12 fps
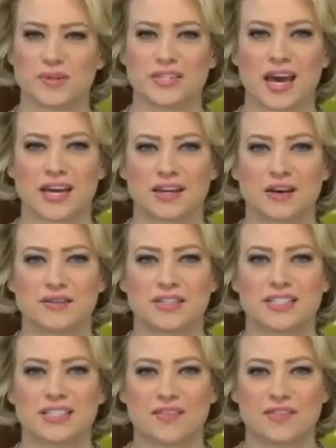diagnosed at
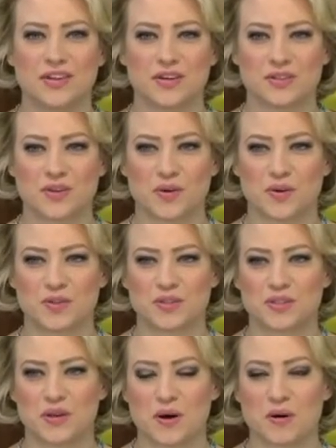seven years old,
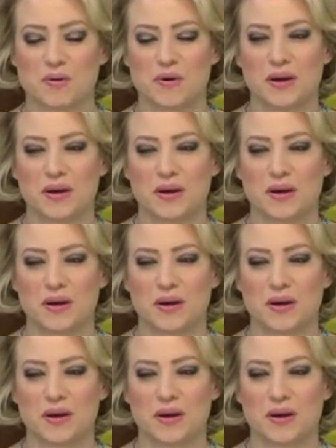so